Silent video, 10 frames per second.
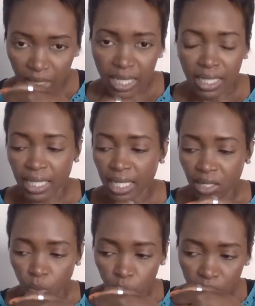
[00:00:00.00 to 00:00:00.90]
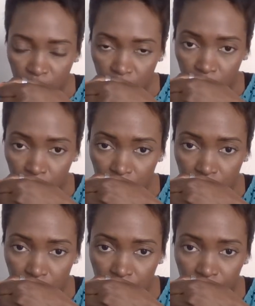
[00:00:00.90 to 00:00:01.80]
And then I get the woody
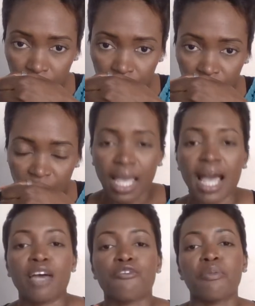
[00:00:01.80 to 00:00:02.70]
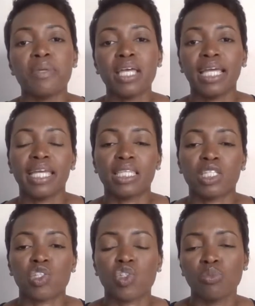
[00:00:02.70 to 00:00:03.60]
notes. And for me, I get
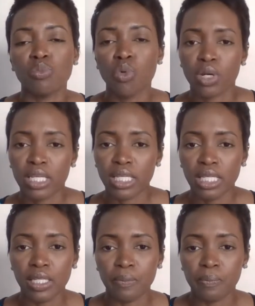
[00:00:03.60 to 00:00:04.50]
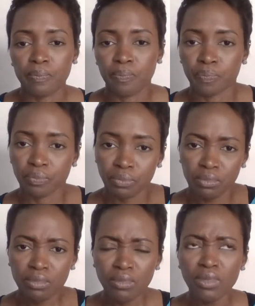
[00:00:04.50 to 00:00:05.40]
this smoky,
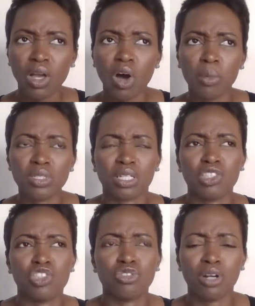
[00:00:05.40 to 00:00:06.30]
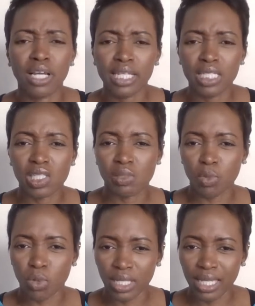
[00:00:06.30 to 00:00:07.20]
almost like a dried,
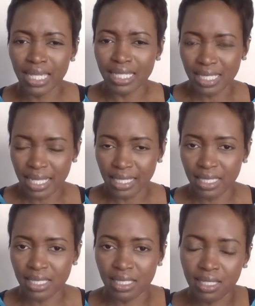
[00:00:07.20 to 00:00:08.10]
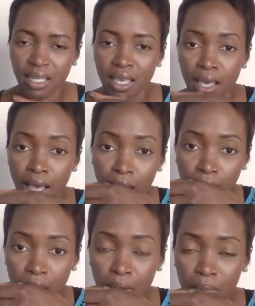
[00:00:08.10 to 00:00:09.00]
smoky incense
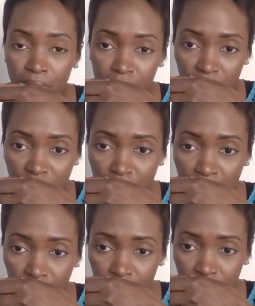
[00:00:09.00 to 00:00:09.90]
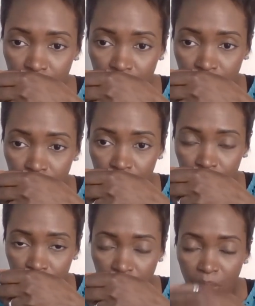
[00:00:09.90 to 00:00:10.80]
um, smell
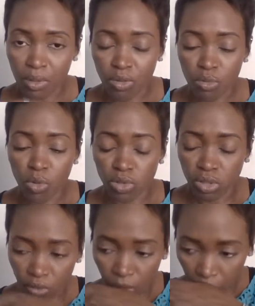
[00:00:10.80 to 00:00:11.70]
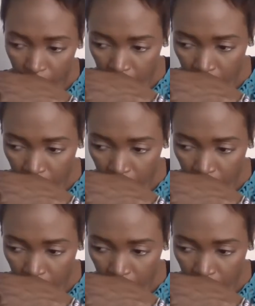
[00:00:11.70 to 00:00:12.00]
coming through most of all.